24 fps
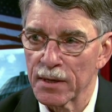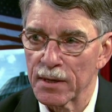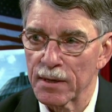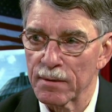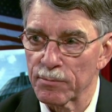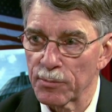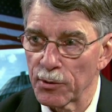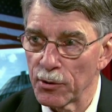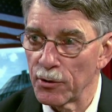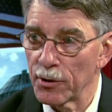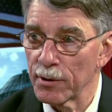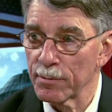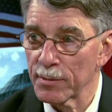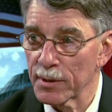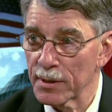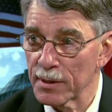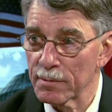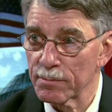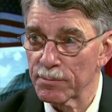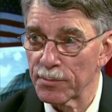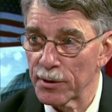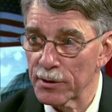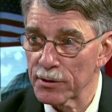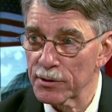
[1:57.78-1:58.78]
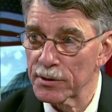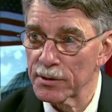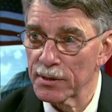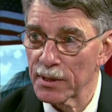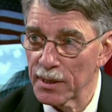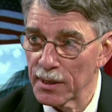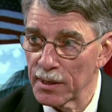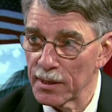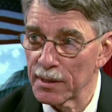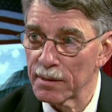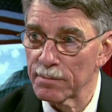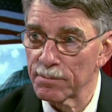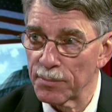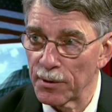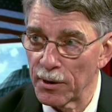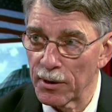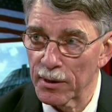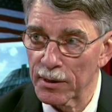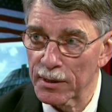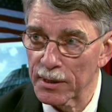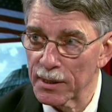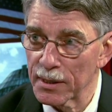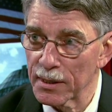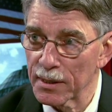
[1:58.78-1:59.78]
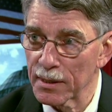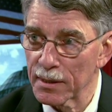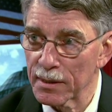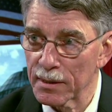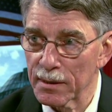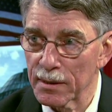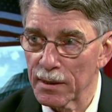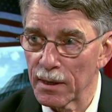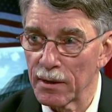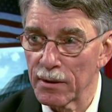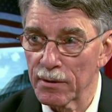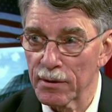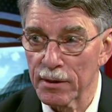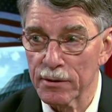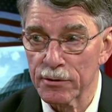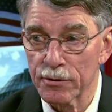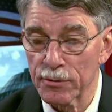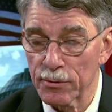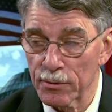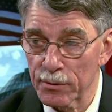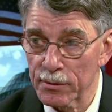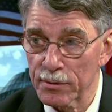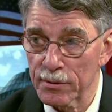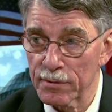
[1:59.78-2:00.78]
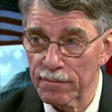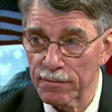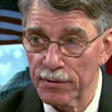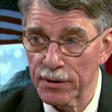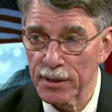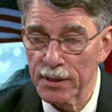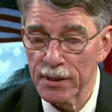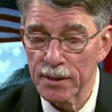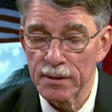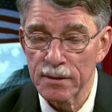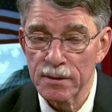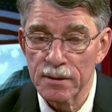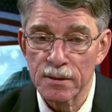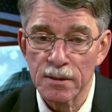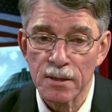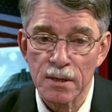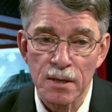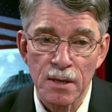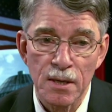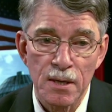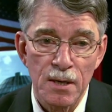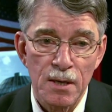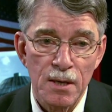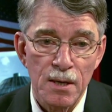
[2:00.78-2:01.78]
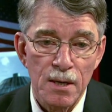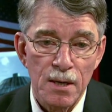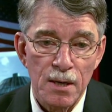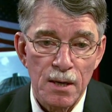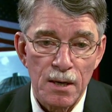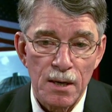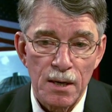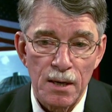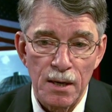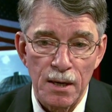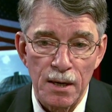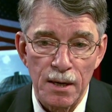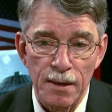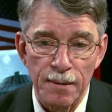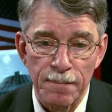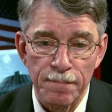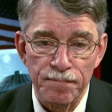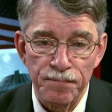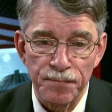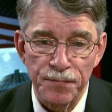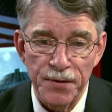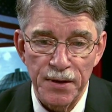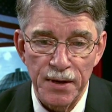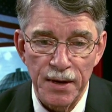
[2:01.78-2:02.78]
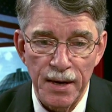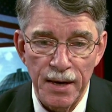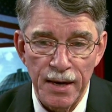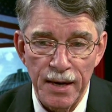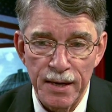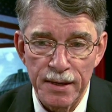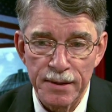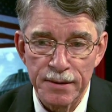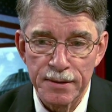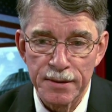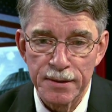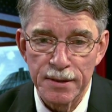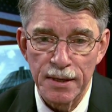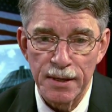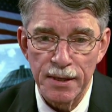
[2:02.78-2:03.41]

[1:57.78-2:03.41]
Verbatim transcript: employment and personnel and parking and all those sorts of things. Um, and